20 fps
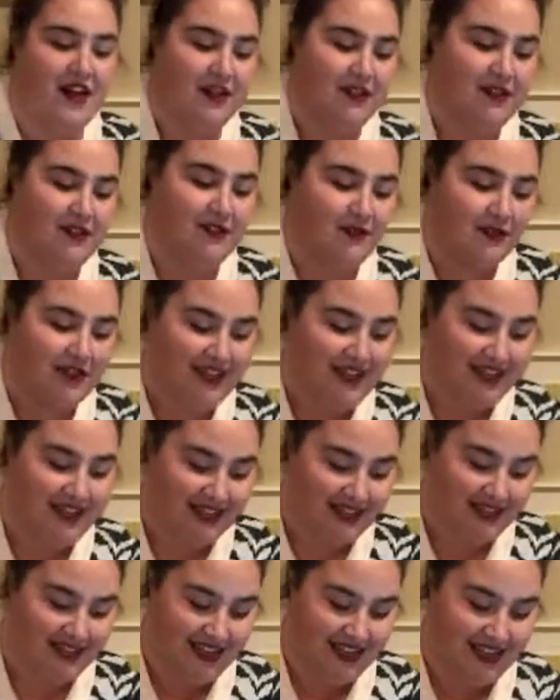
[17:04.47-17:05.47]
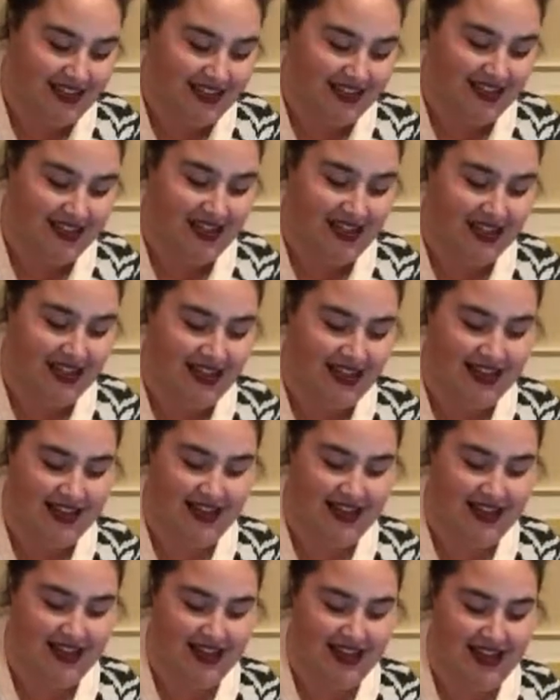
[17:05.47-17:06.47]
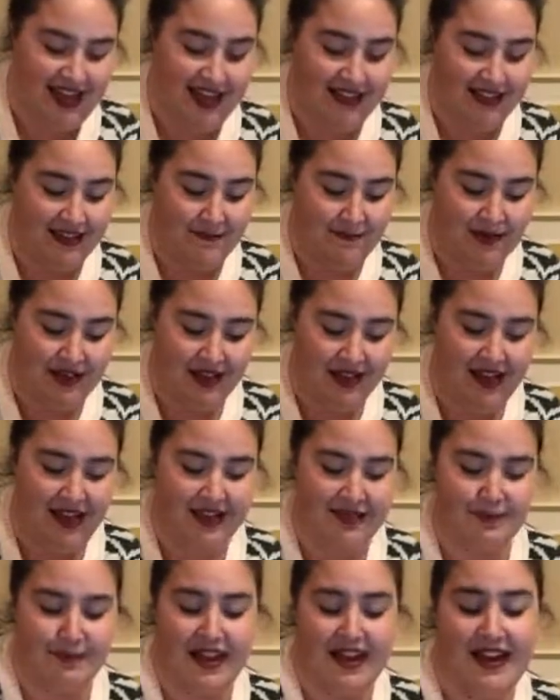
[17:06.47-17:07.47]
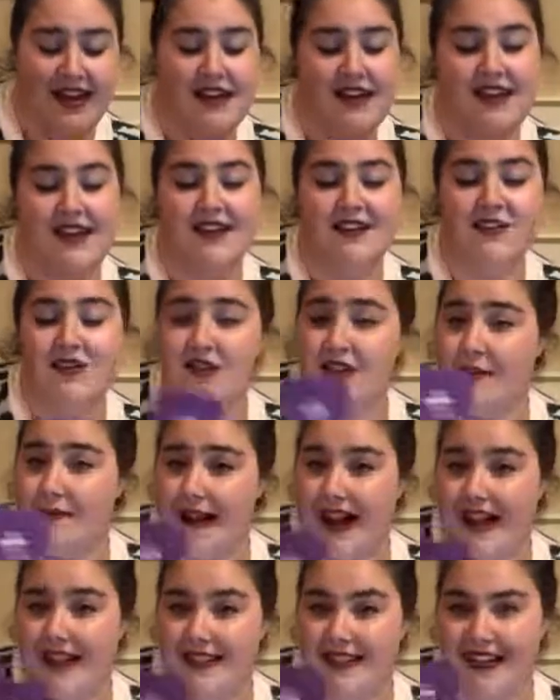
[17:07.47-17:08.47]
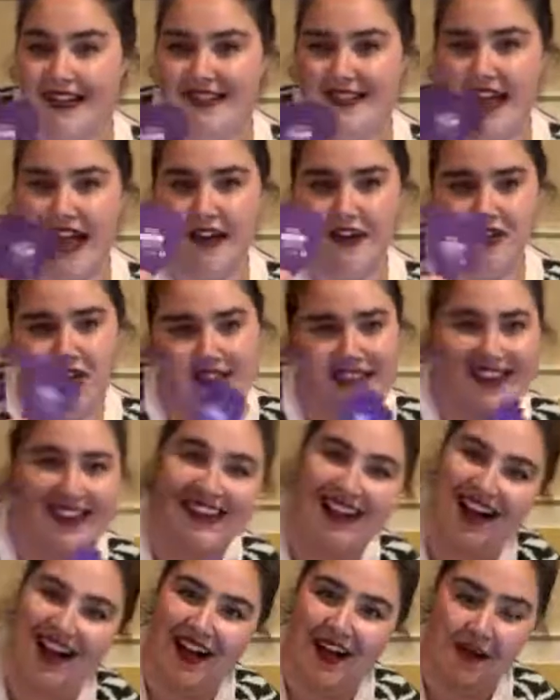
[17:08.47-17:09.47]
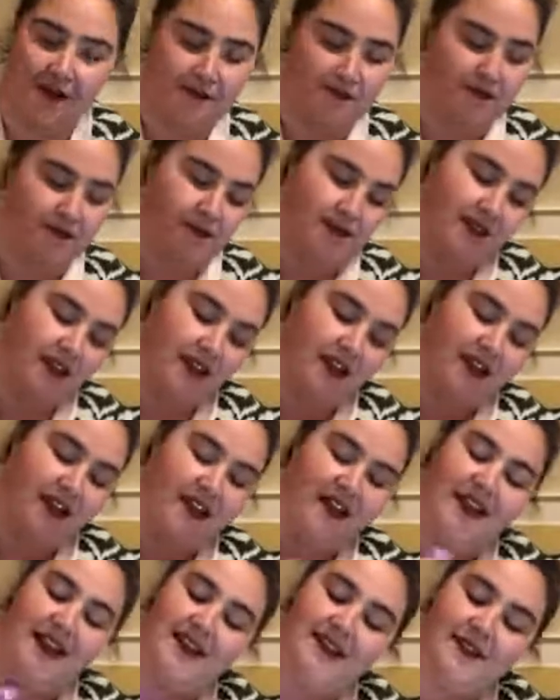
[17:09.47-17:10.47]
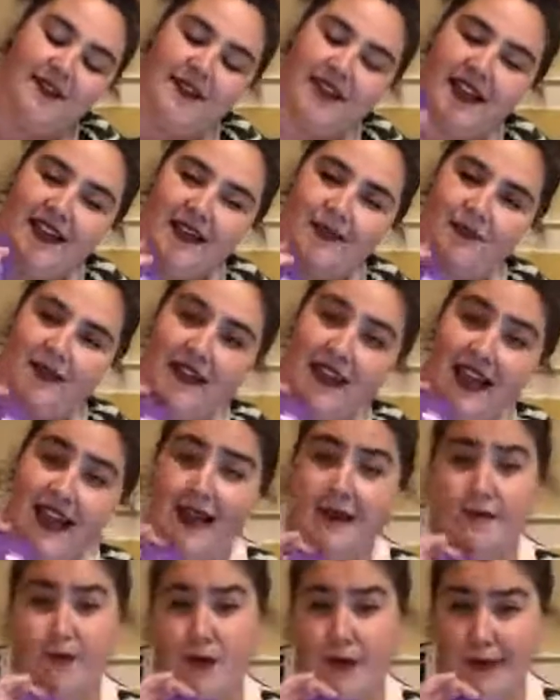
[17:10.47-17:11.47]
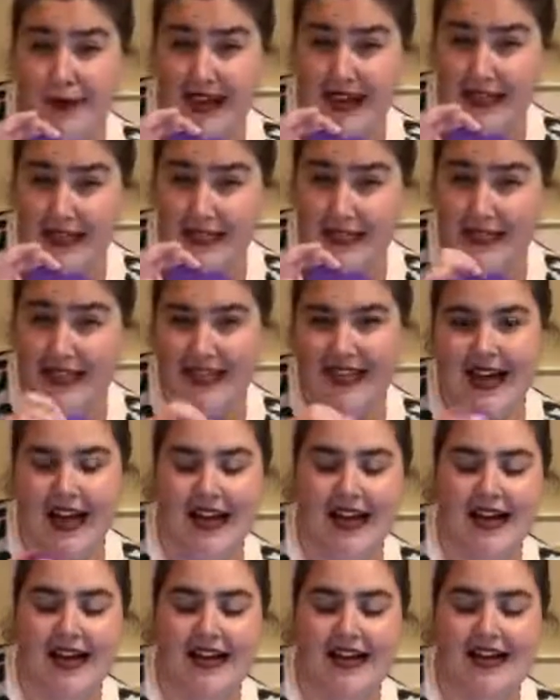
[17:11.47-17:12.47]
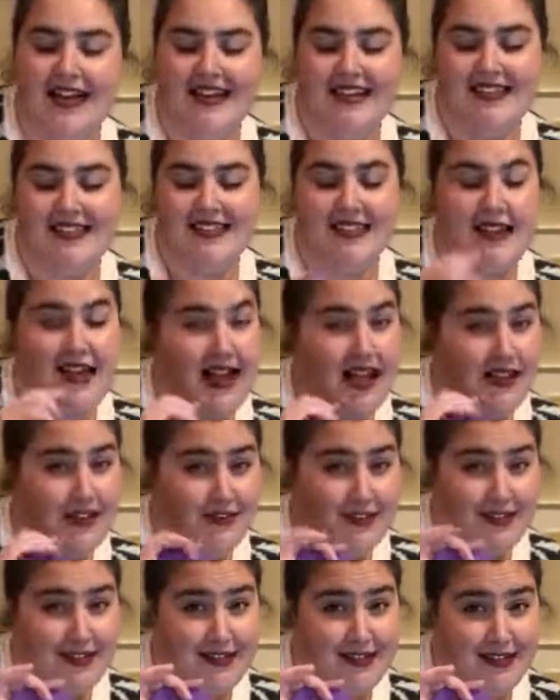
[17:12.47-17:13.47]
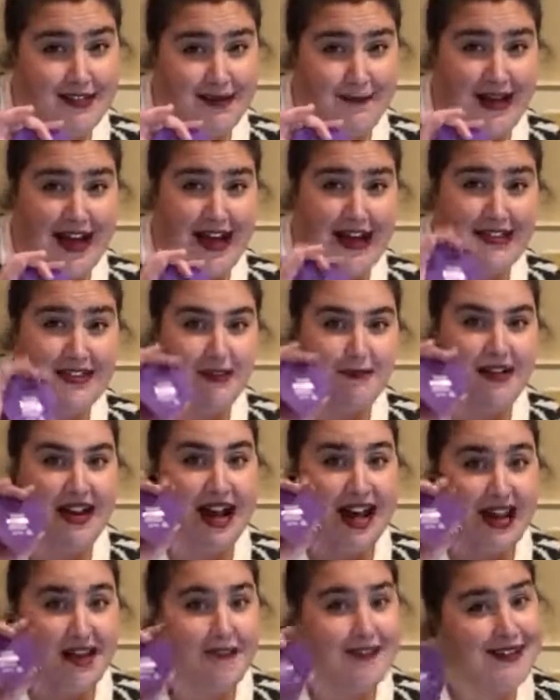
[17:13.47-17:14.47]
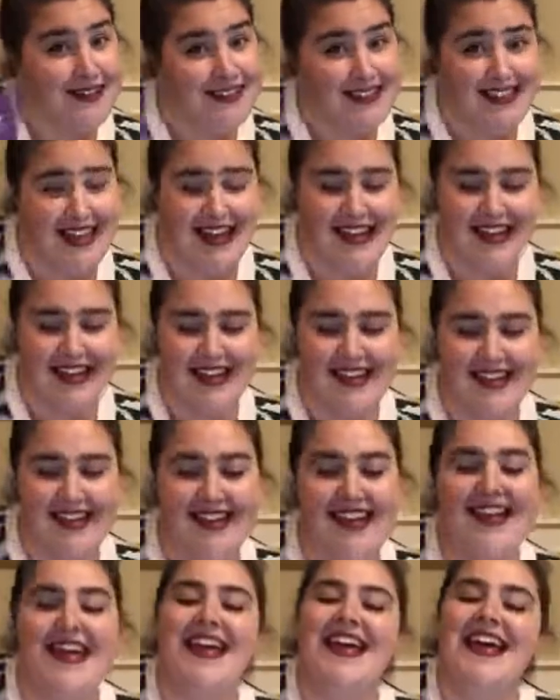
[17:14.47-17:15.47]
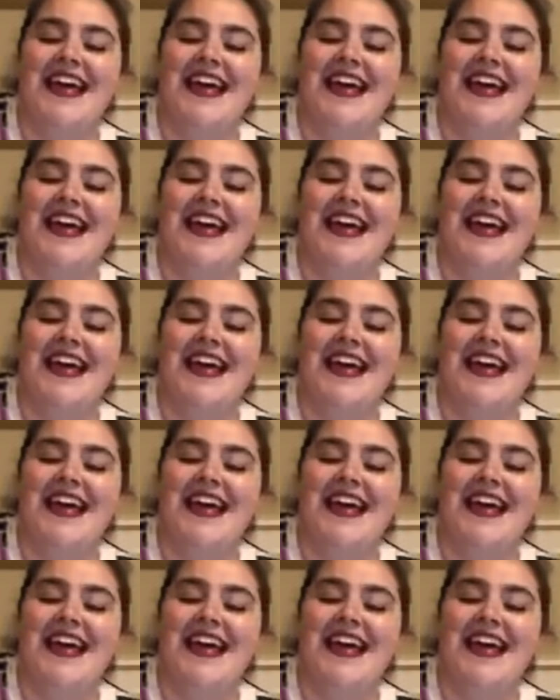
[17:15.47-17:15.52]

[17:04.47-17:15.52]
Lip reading: So this is a L&P cosmetic sheet mask. It's actually associated with a boy band. It's kind of a silly mask, but I really like it.